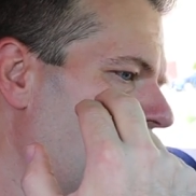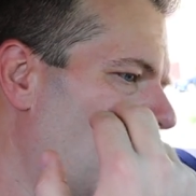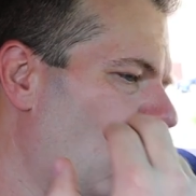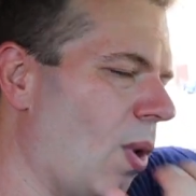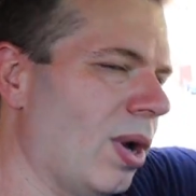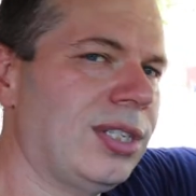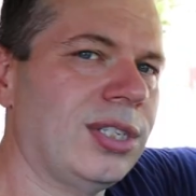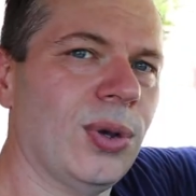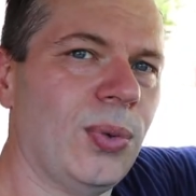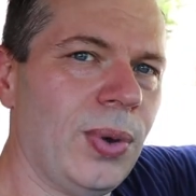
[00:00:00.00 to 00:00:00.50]

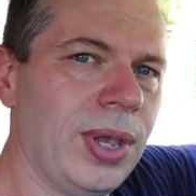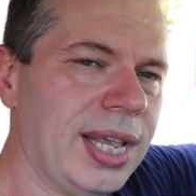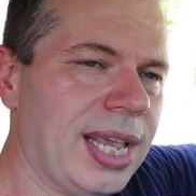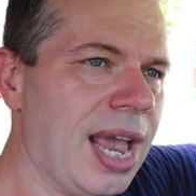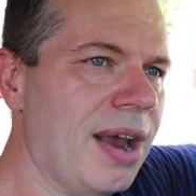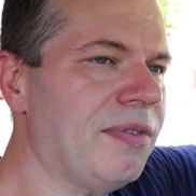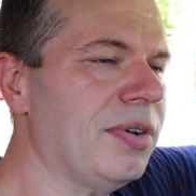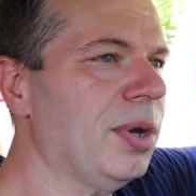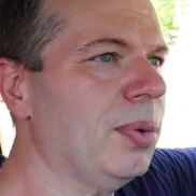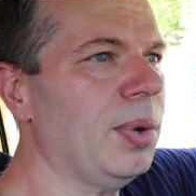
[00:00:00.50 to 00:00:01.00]
once a week
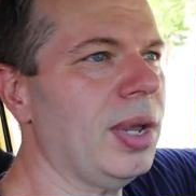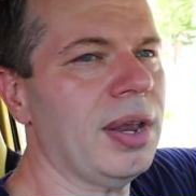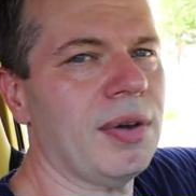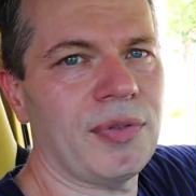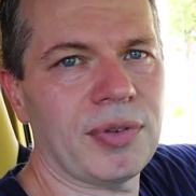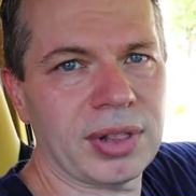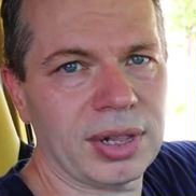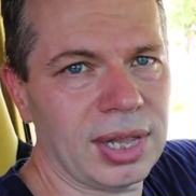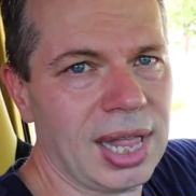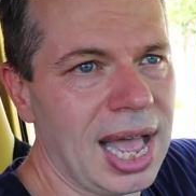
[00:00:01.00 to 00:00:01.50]
every week
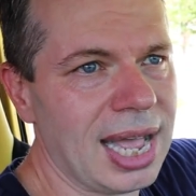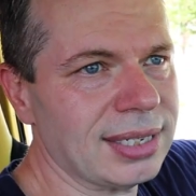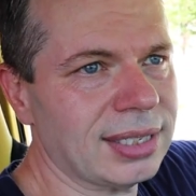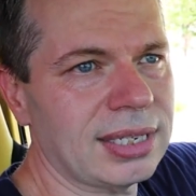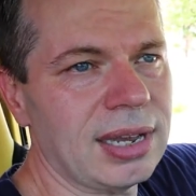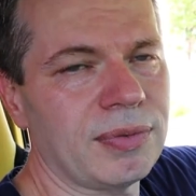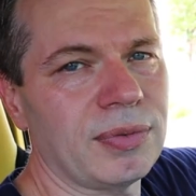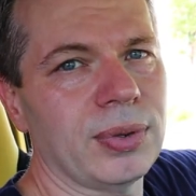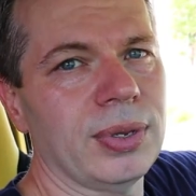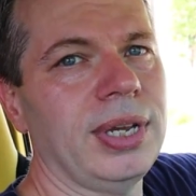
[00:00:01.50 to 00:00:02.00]
for the last
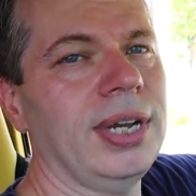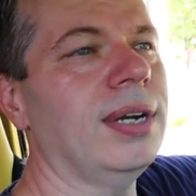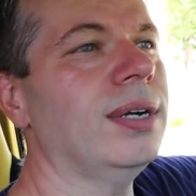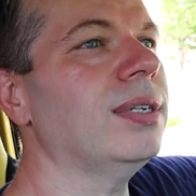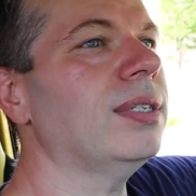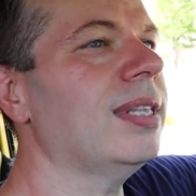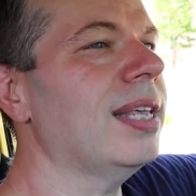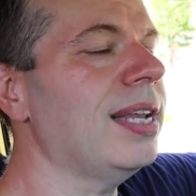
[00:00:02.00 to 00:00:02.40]
several years,